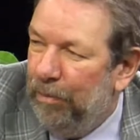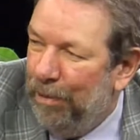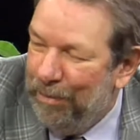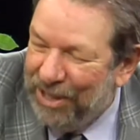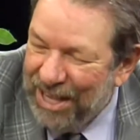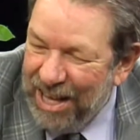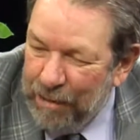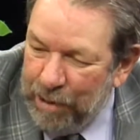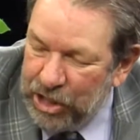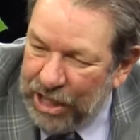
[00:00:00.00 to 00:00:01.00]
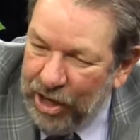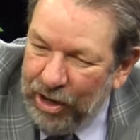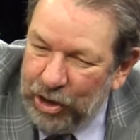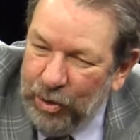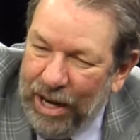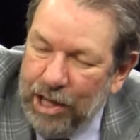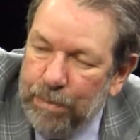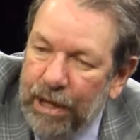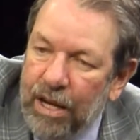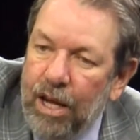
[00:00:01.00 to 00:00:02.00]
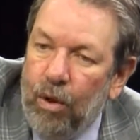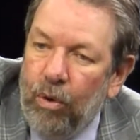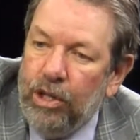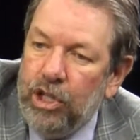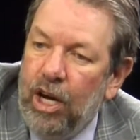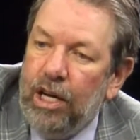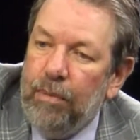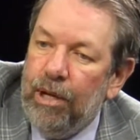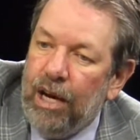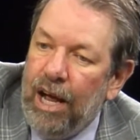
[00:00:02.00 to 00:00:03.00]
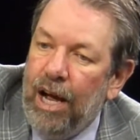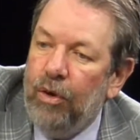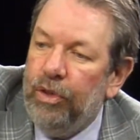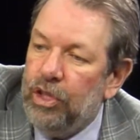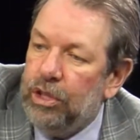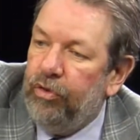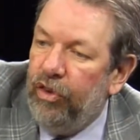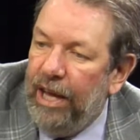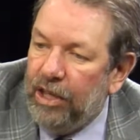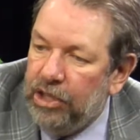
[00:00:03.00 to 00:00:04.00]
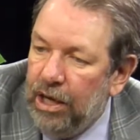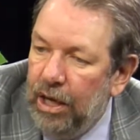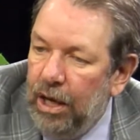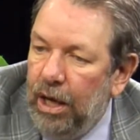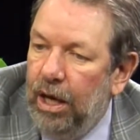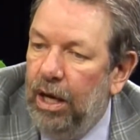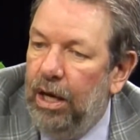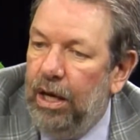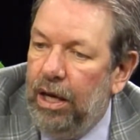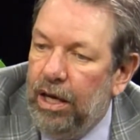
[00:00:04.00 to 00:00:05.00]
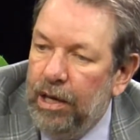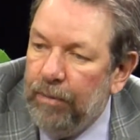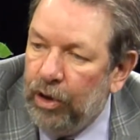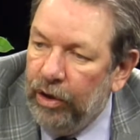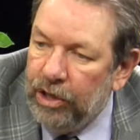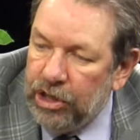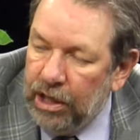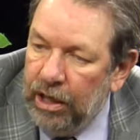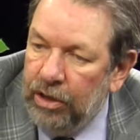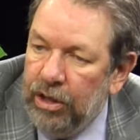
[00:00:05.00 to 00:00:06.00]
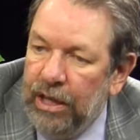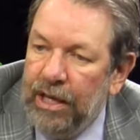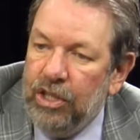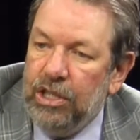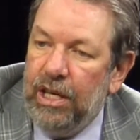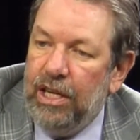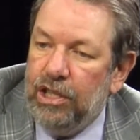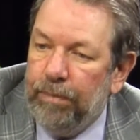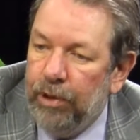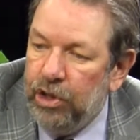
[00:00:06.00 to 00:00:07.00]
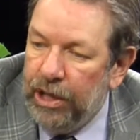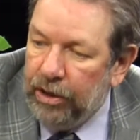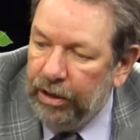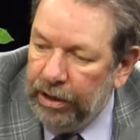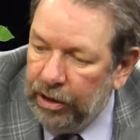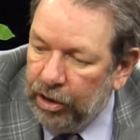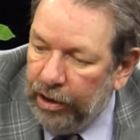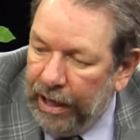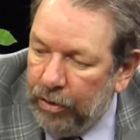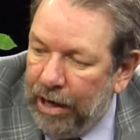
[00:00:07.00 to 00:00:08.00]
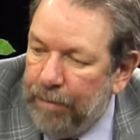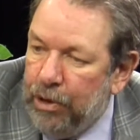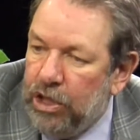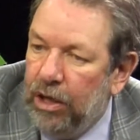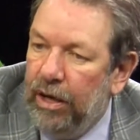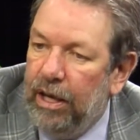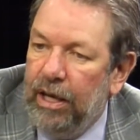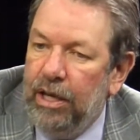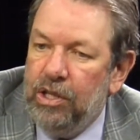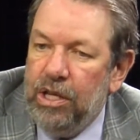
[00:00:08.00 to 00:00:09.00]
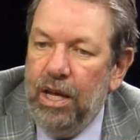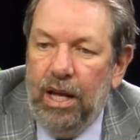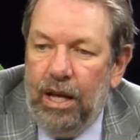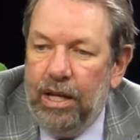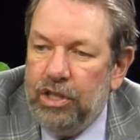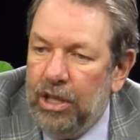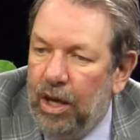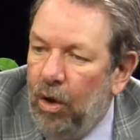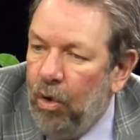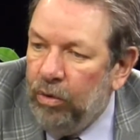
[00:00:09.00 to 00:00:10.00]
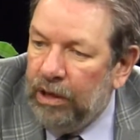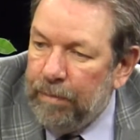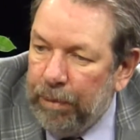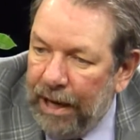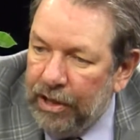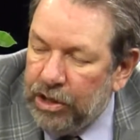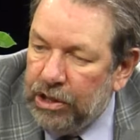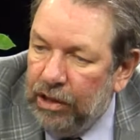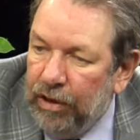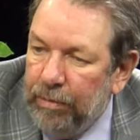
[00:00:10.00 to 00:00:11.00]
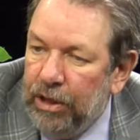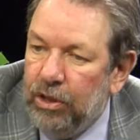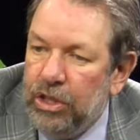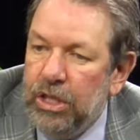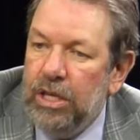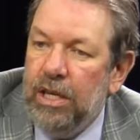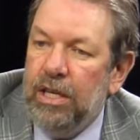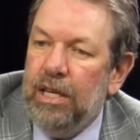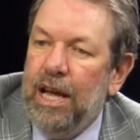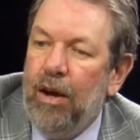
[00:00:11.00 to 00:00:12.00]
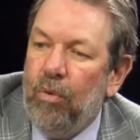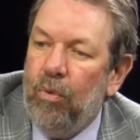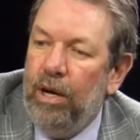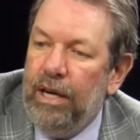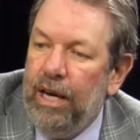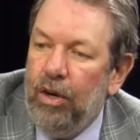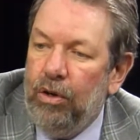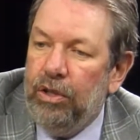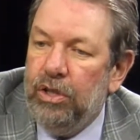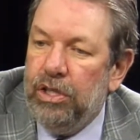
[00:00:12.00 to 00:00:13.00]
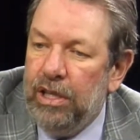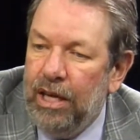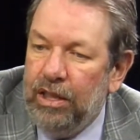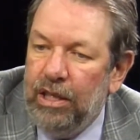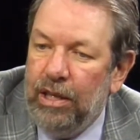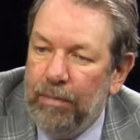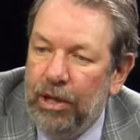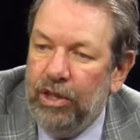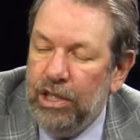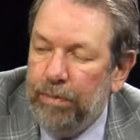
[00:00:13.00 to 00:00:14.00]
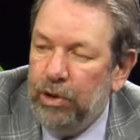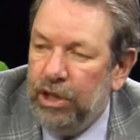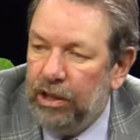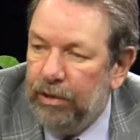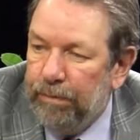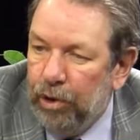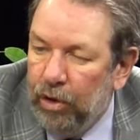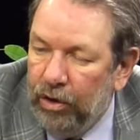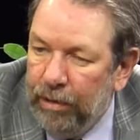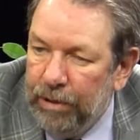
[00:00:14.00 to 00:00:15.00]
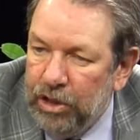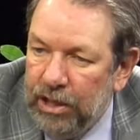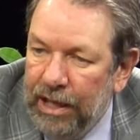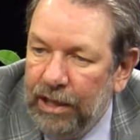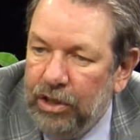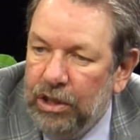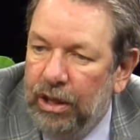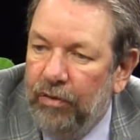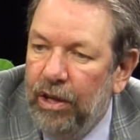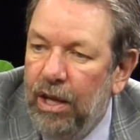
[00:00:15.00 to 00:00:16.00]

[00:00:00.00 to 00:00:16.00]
mischaracterized. But we're talking about how this affects immigrants in the United States, and particularly in the Grand Rapids area, and it's only positive. I mean, there's not one iota, there's nothing about this particular program that's negative.